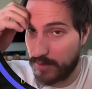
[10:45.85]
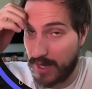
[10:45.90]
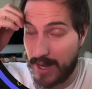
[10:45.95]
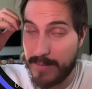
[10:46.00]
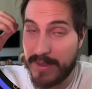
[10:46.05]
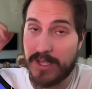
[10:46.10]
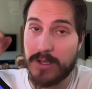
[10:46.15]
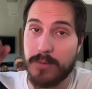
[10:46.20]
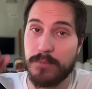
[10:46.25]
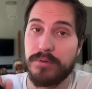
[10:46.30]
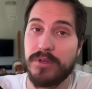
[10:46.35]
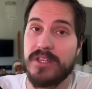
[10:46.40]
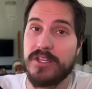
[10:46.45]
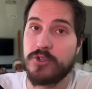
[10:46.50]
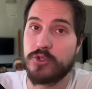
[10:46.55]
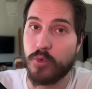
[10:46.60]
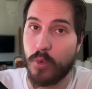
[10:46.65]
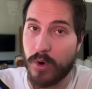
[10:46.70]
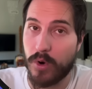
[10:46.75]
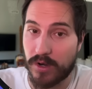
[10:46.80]
I mean
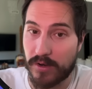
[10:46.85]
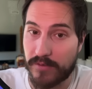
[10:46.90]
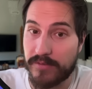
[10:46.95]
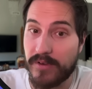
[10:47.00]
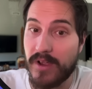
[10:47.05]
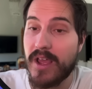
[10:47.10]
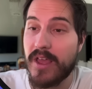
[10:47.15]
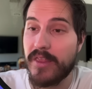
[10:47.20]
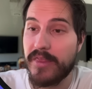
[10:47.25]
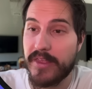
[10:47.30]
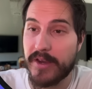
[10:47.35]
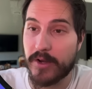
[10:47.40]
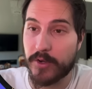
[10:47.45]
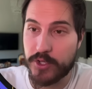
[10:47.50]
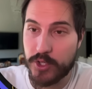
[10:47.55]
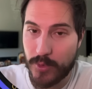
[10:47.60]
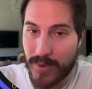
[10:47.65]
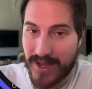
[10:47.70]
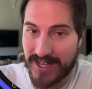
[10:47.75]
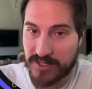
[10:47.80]
completely dwarf, their
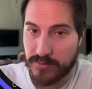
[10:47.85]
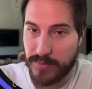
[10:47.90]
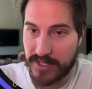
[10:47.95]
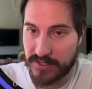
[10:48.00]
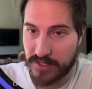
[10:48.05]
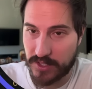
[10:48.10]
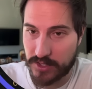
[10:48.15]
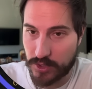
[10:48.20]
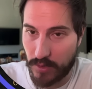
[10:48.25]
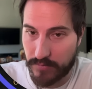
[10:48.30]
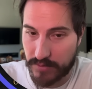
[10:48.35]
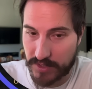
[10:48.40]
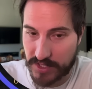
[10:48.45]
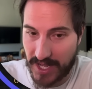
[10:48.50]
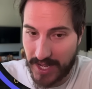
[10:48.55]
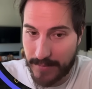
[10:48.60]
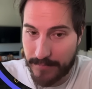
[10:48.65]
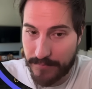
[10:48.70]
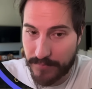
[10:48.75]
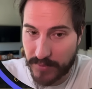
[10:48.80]
US business over
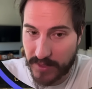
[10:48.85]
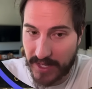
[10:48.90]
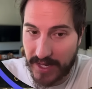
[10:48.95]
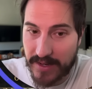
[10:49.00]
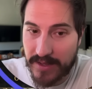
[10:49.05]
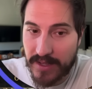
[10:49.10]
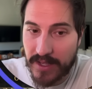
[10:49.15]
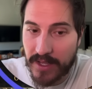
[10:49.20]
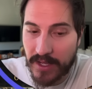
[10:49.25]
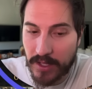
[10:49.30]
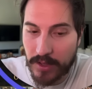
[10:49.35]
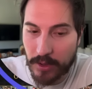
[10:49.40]
time, okay?